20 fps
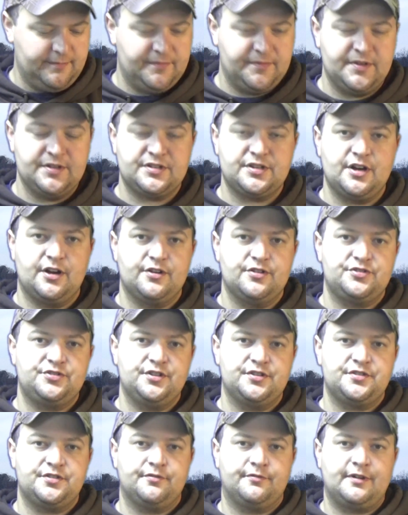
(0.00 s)
This gun is
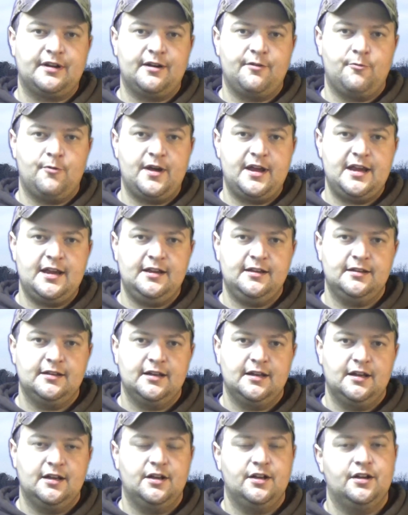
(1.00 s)
just the right weight.
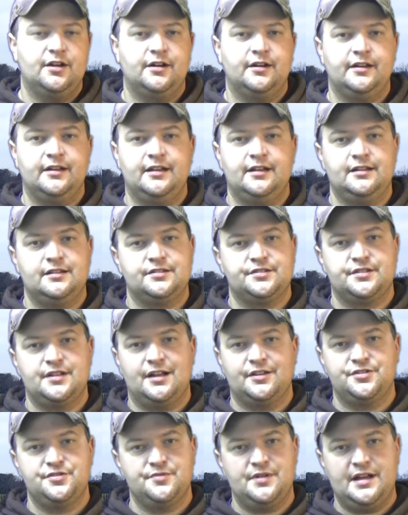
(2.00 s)
It's
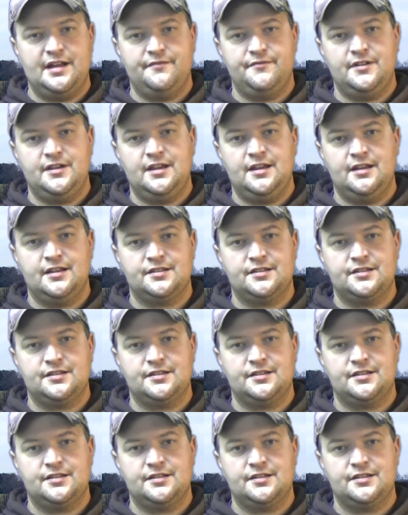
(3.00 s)
not too heavy,